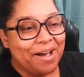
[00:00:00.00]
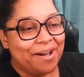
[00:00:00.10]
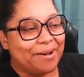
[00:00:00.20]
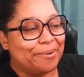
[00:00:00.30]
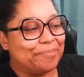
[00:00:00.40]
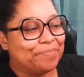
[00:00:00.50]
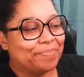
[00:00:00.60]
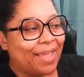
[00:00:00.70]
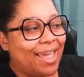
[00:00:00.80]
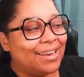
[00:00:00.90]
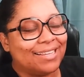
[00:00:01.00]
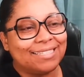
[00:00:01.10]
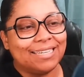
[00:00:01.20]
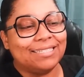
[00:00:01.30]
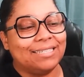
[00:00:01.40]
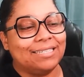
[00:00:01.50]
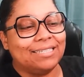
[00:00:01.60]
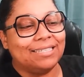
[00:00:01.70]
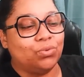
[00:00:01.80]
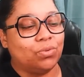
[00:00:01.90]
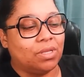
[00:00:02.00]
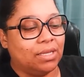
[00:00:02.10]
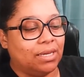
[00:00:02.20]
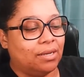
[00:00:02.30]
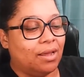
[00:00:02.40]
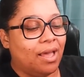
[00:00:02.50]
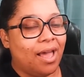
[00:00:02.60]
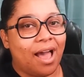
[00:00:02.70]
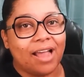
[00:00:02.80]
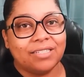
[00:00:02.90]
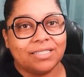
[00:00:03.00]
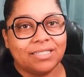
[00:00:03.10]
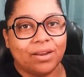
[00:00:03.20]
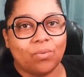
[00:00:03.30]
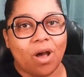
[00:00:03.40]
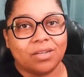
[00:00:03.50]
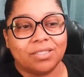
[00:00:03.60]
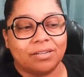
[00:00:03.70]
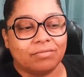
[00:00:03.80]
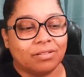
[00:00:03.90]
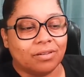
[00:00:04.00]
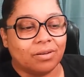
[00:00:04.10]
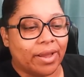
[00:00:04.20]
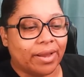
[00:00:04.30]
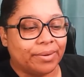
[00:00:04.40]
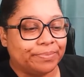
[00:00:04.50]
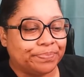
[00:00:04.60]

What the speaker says: And it's easy to clean. I just hand washed it really quick.